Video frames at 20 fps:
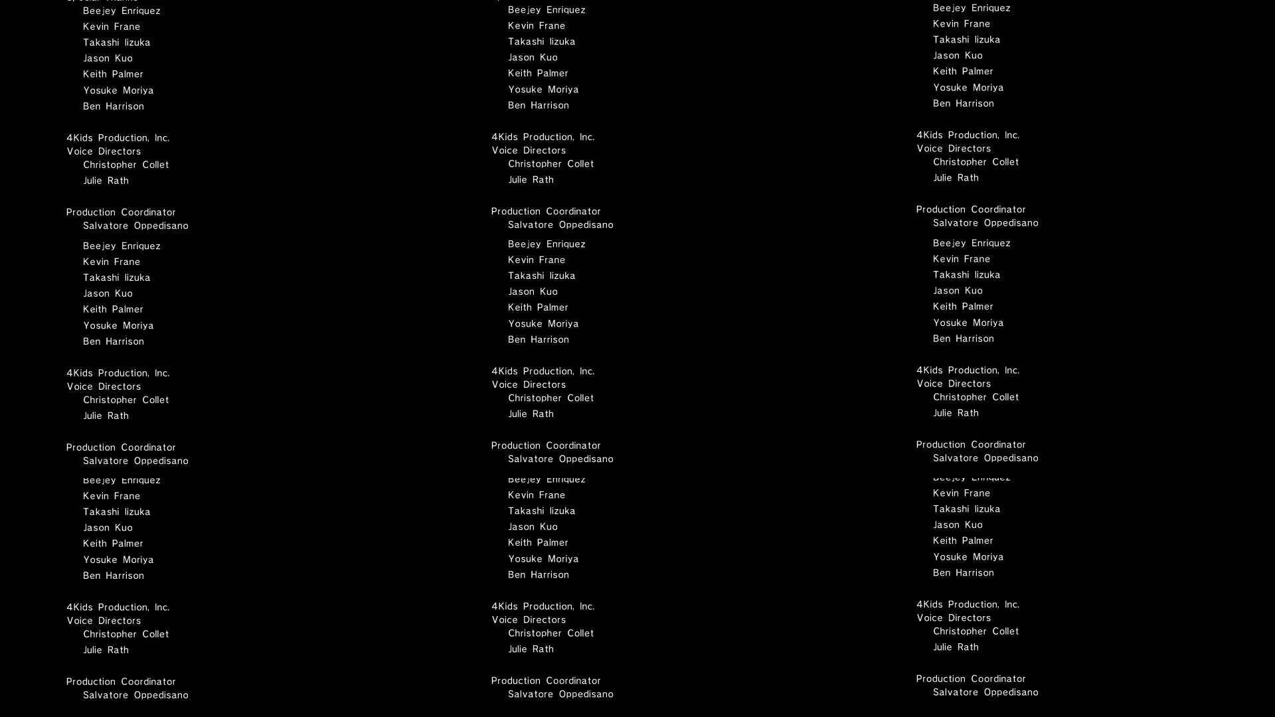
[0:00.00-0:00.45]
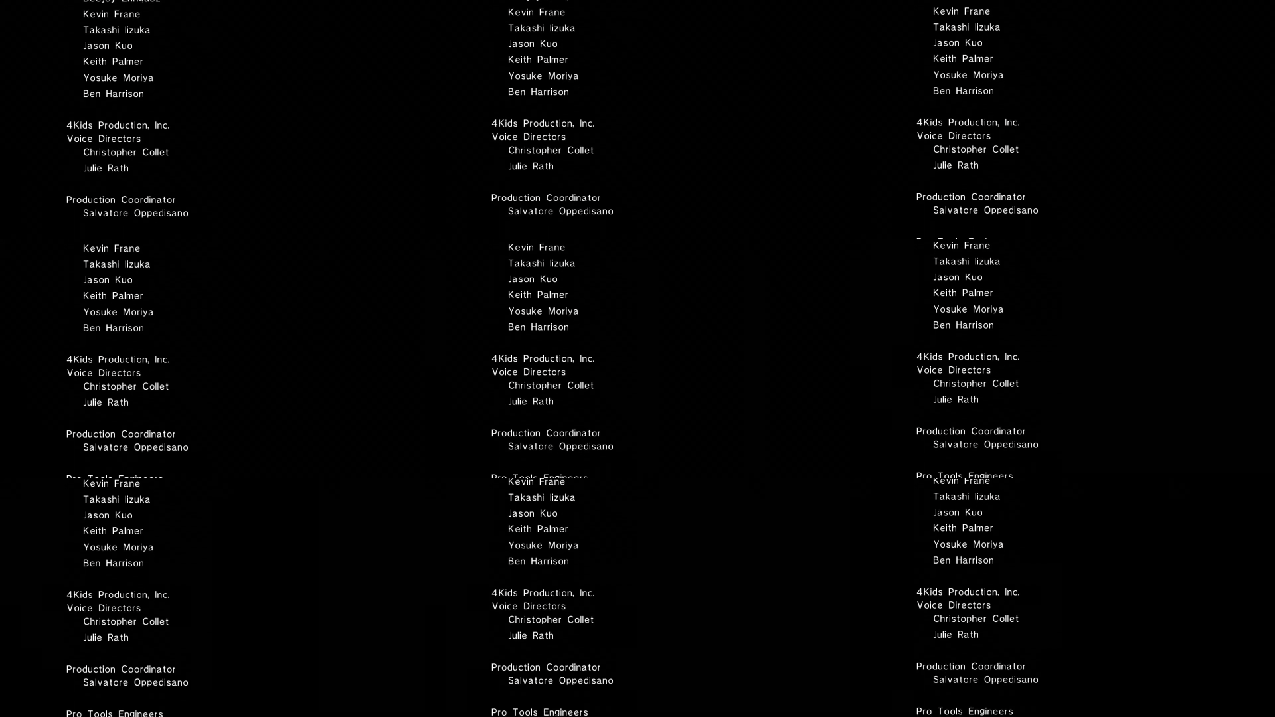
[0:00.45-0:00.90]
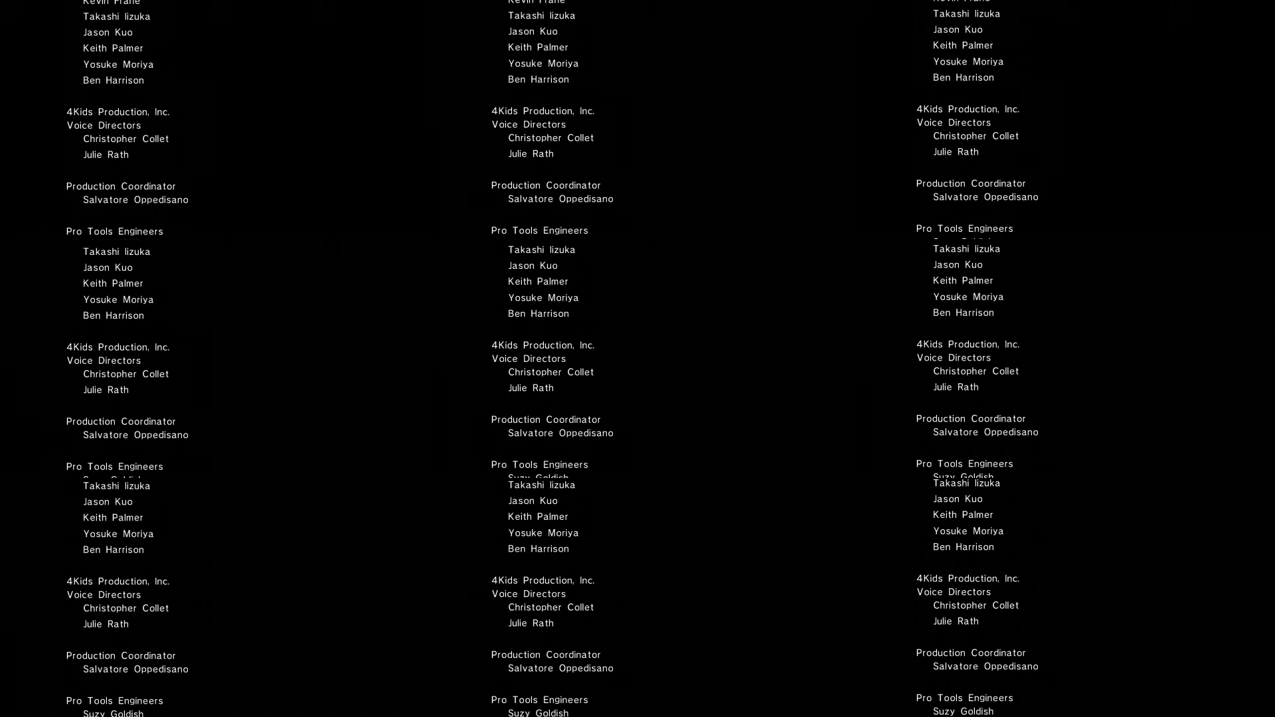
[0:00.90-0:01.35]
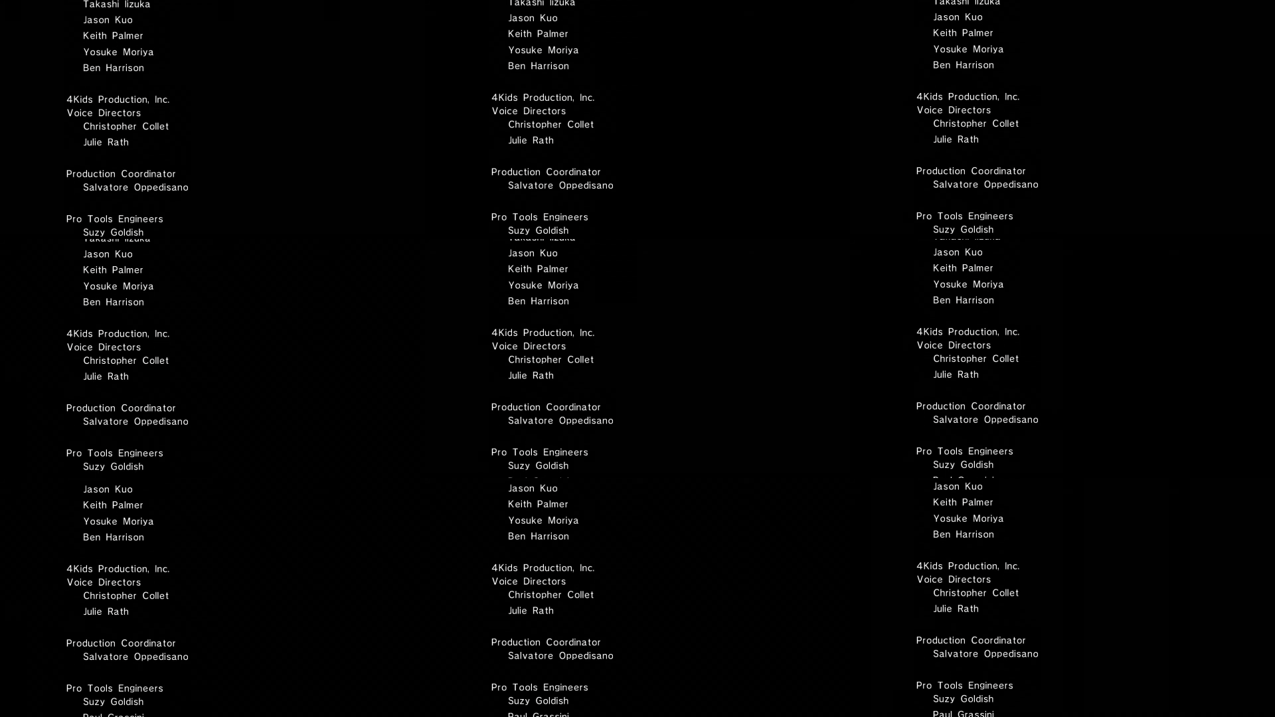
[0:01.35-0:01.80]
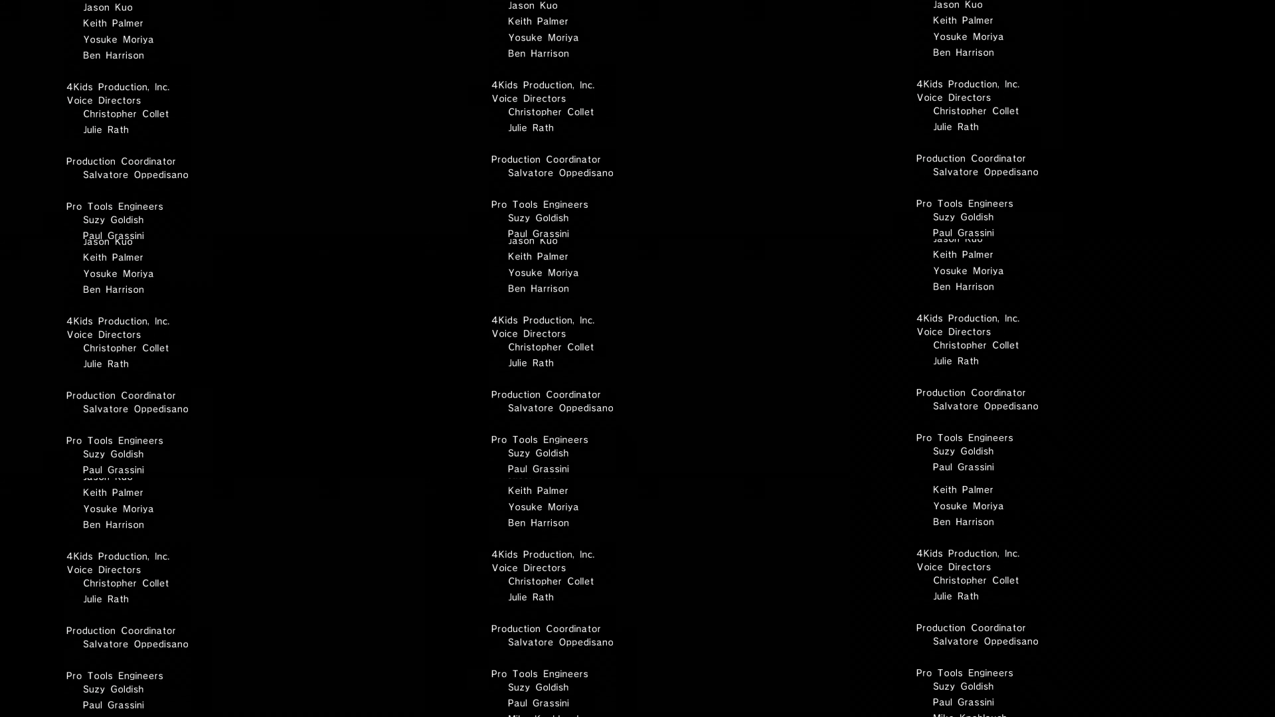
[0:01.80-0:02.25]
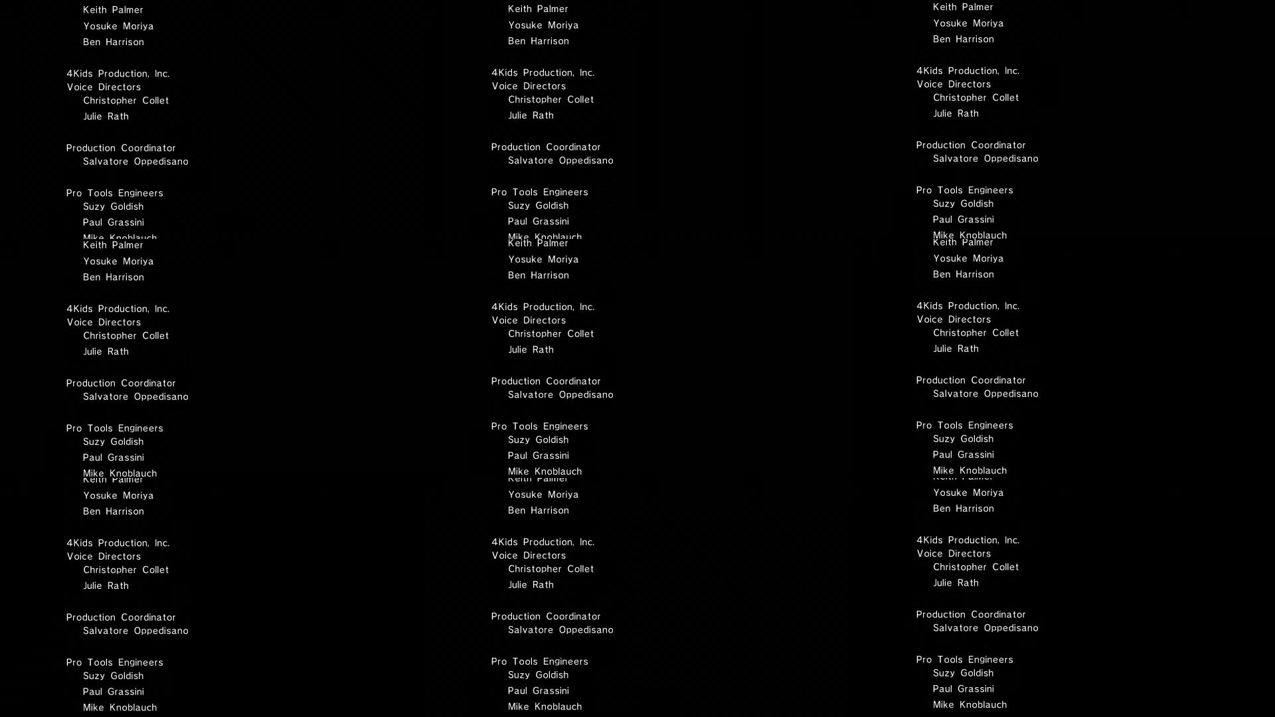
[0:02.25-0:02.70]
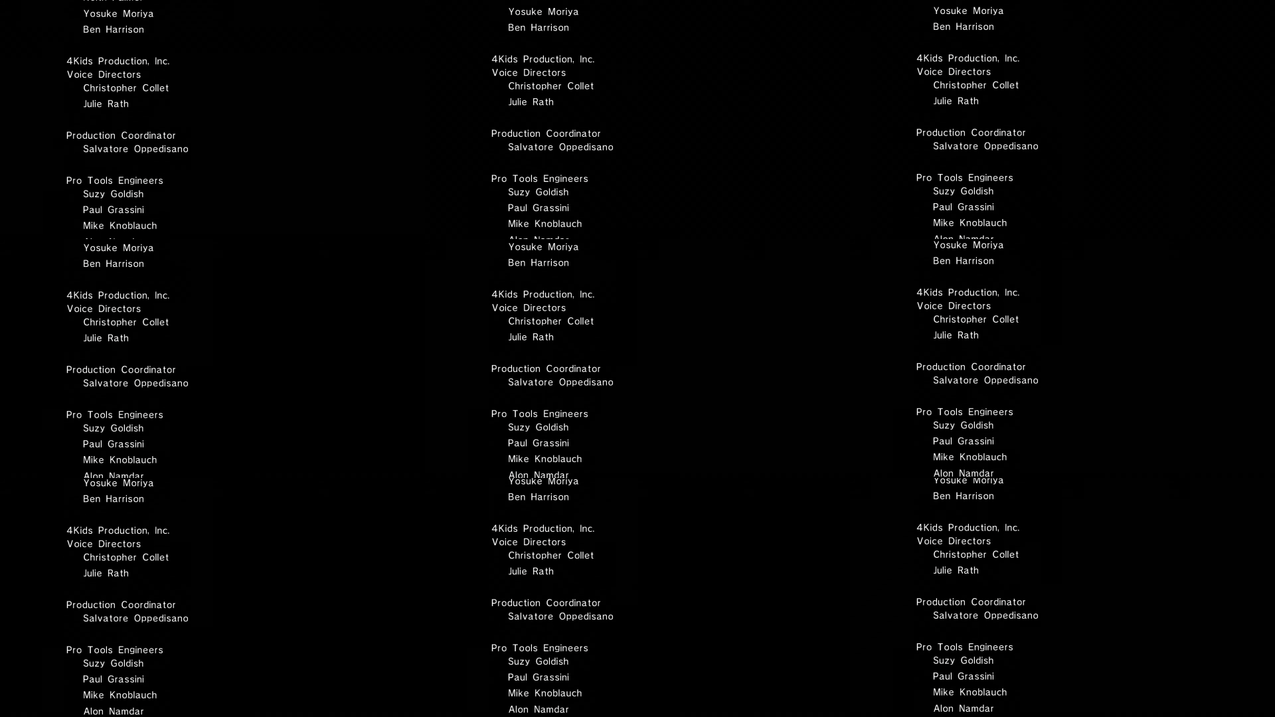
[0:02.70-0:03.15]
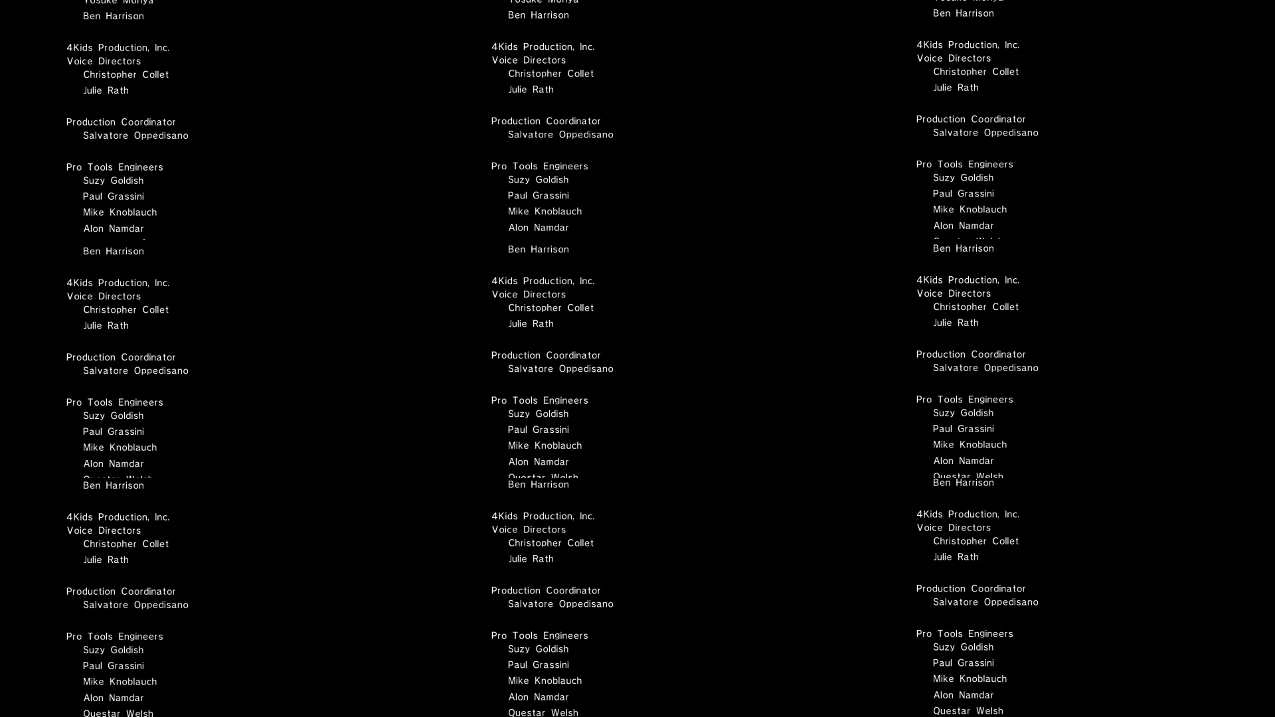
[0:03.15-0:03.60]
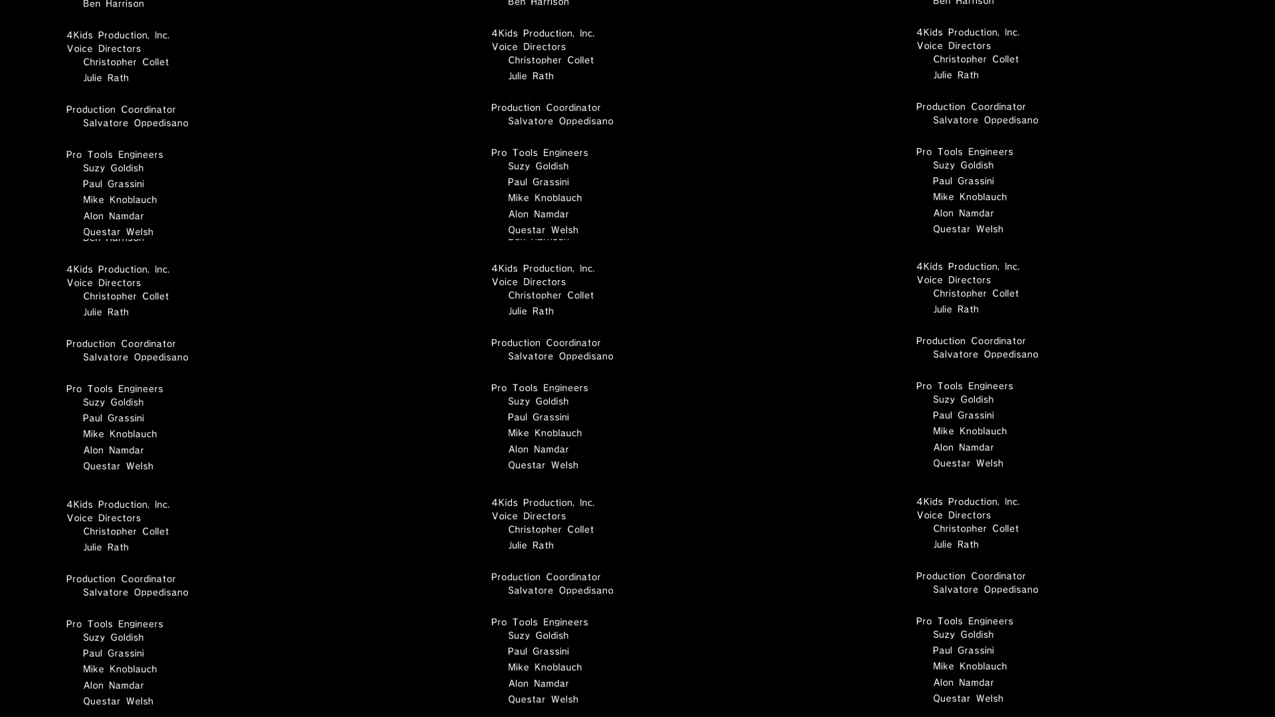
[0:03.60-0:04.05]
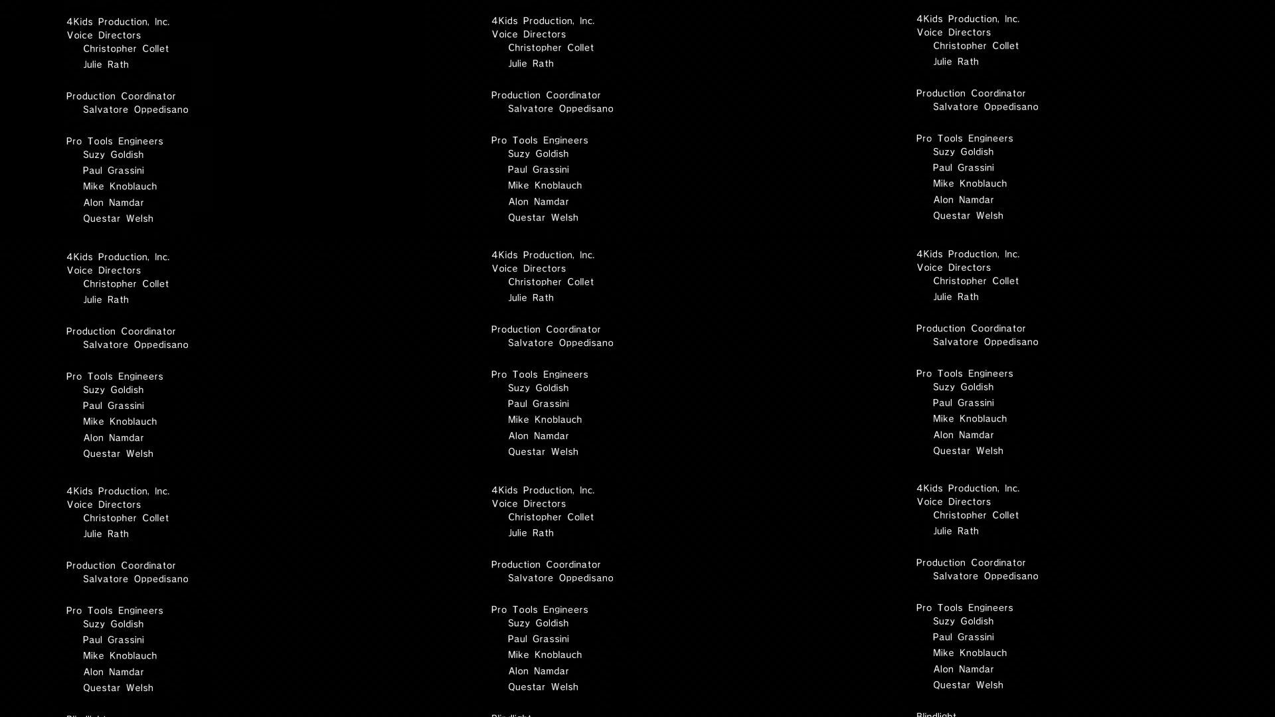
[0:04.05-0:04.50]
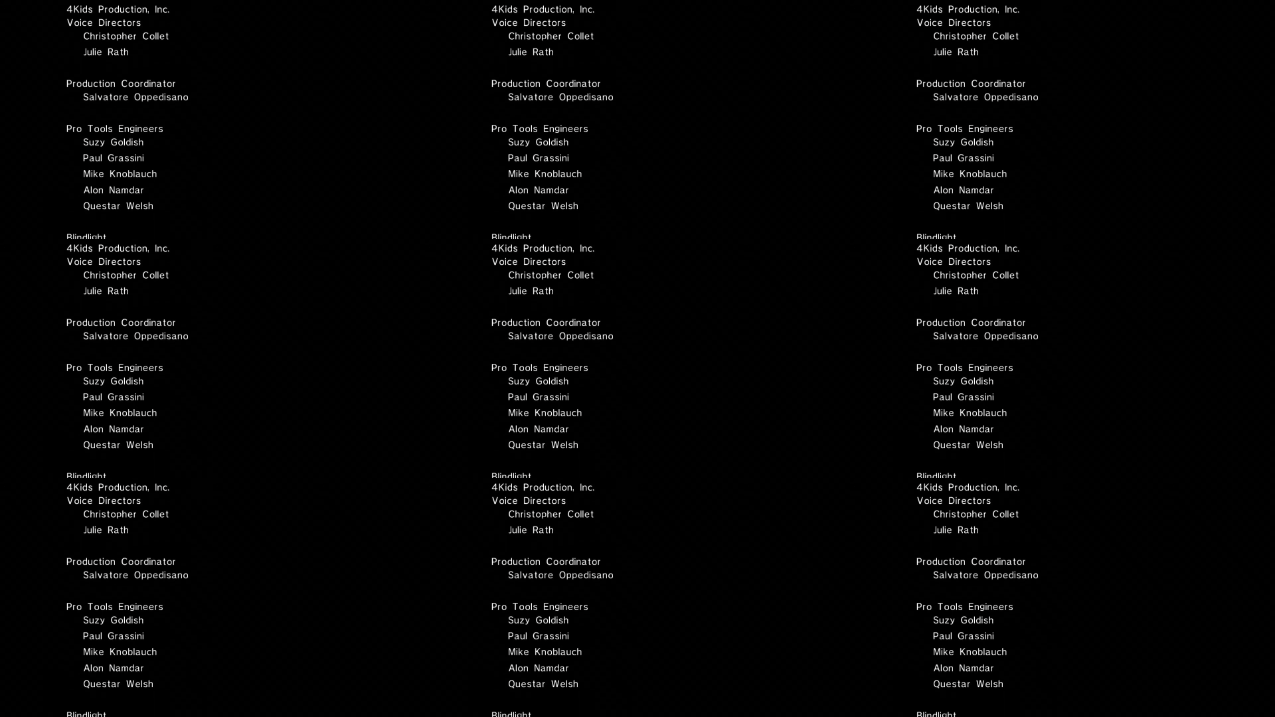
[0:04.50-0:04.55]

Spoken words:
(no speaker visible)